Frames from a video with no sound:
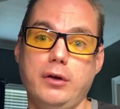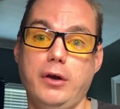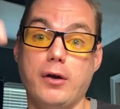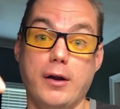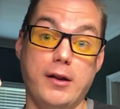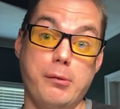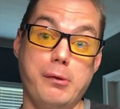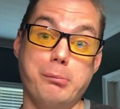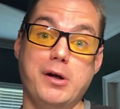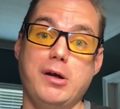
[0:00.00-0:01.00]
you can go down to the
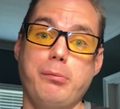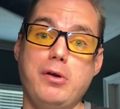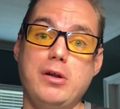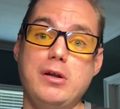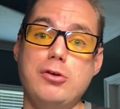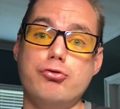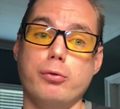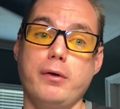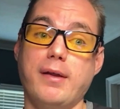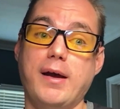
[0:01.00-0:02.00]
Big Bear community,
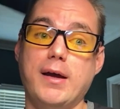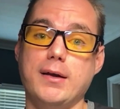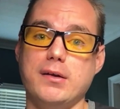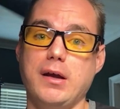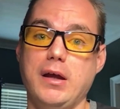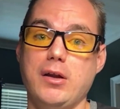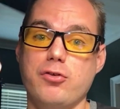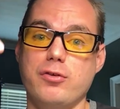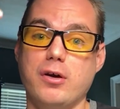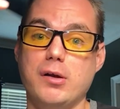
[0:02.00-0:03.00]
join that, and
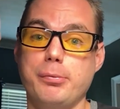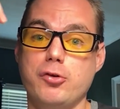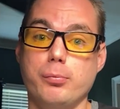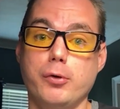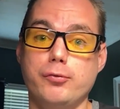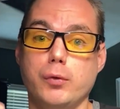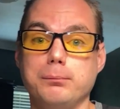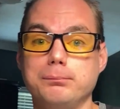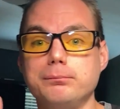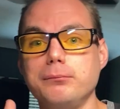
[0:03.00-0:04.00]
start up a support
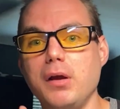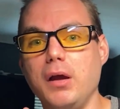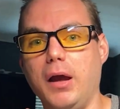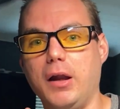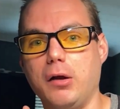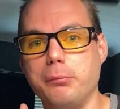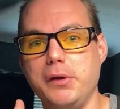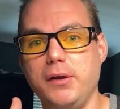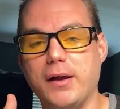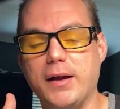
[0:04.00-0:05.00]
forum. And I'll be
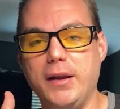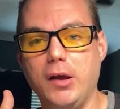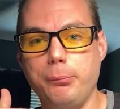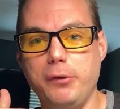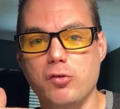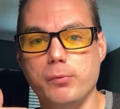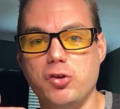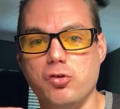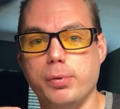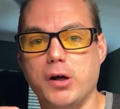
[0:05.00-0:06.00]
glad to help you as much
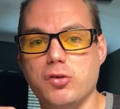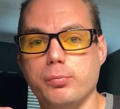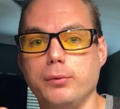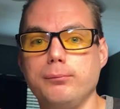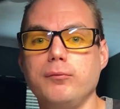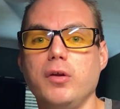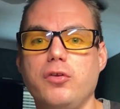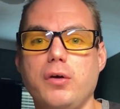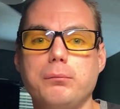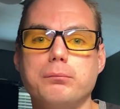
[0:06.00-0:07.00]
as possible.
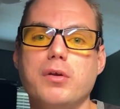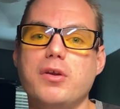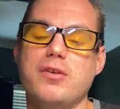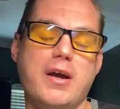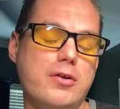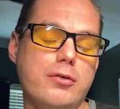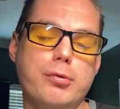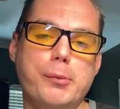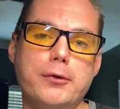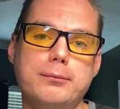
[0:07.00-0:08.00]
So, stay tuned for
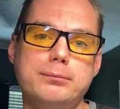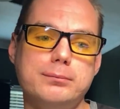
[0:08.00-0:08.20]
more.